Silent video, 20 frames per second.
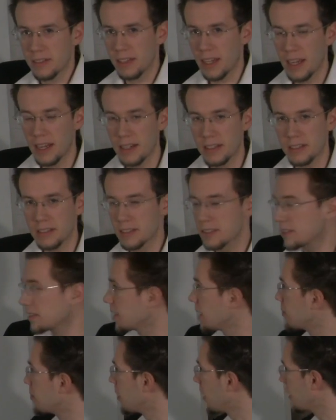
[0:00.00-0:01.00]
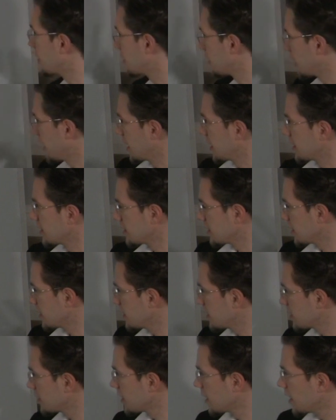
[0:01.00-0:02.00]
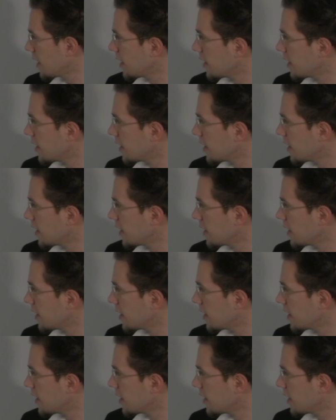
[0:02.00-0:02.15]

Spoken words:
cadences and minor cadences.